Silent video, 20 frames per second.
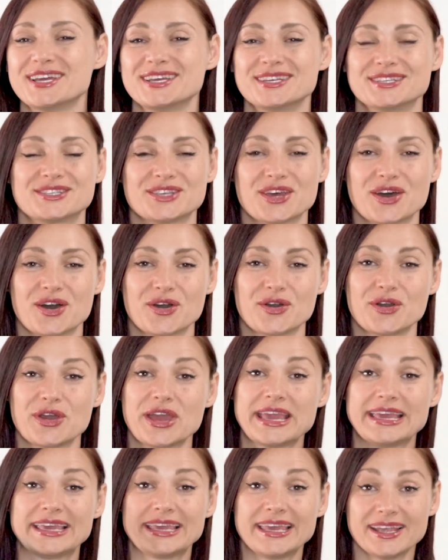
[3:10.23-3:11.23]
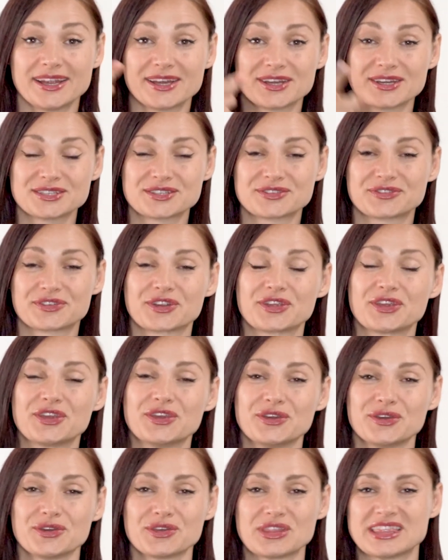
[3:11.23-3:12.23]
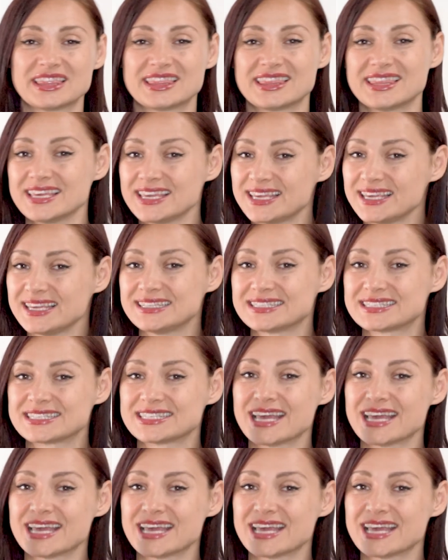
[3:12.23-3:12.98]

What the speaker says: So here's for you the